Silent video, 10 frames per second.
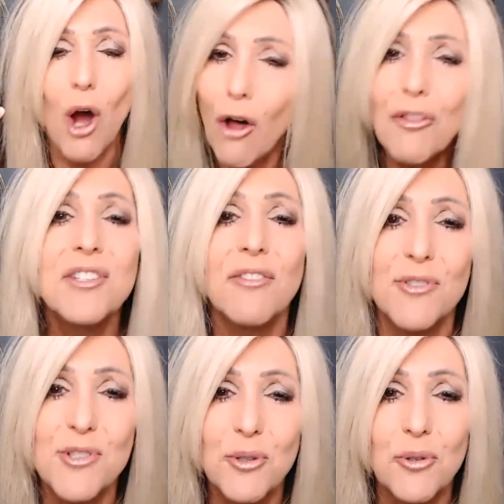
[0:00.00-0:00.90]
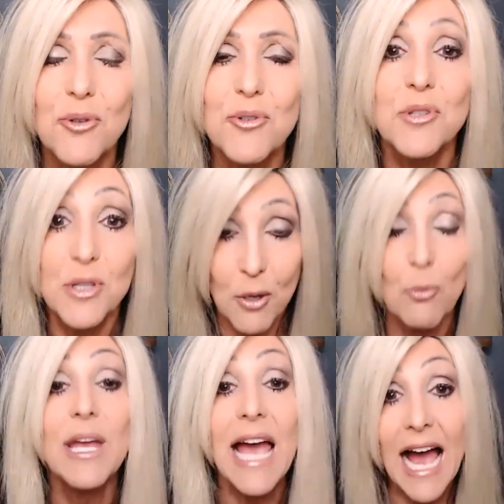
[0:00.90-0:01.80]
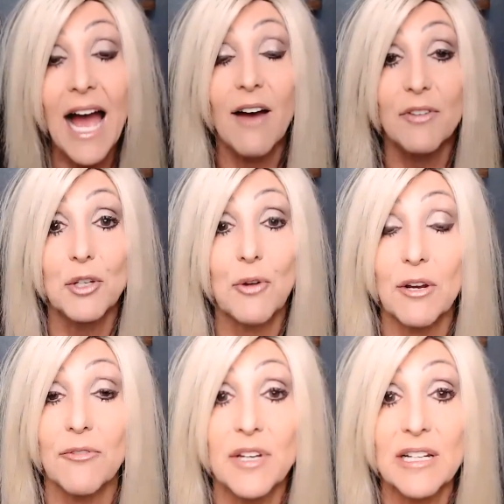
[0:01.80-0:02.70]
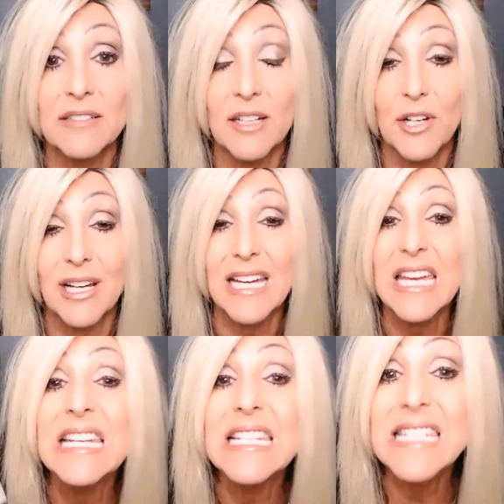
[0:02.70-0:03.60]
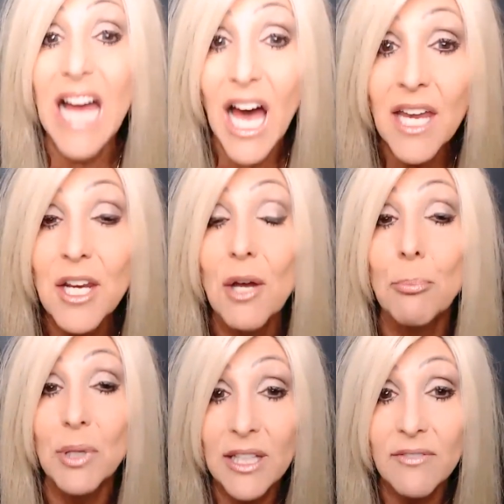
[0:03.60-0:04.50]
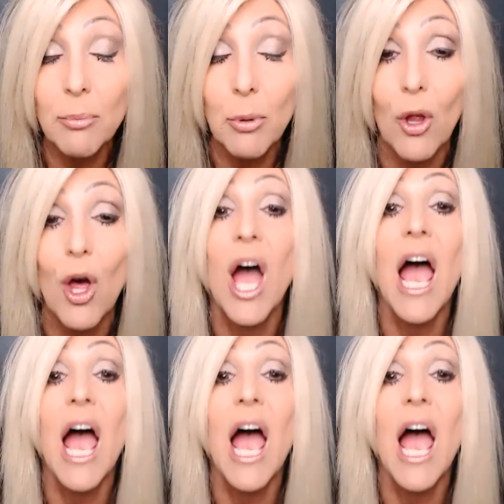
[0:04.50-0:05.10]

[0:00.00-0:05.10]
all the different schools that we have in the greater Phoenix area. It is unbelievable